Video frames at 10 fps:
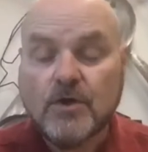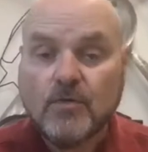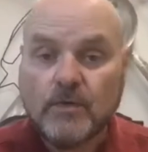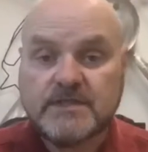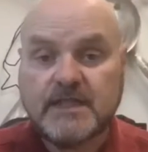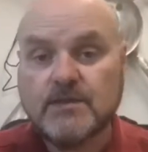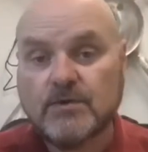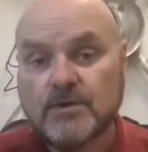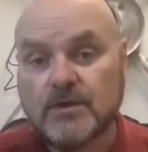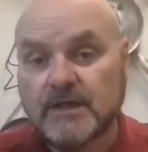once they
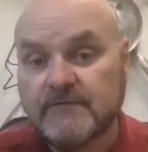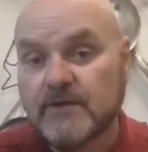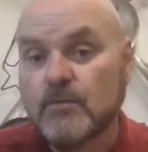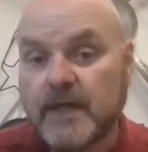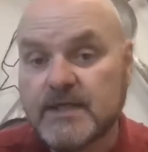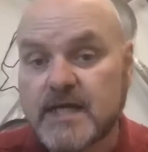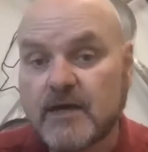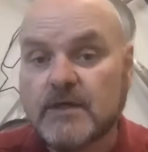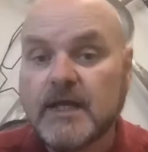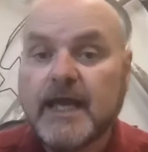took their living wage
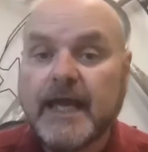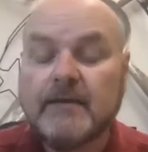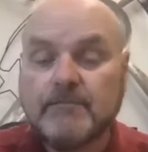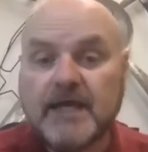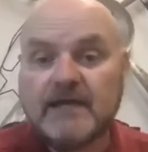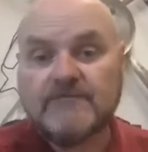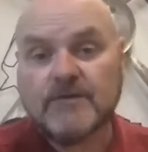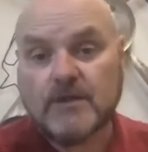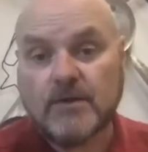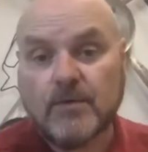out and paid for
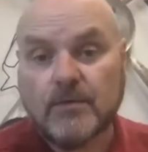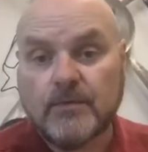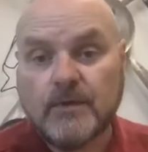the loan.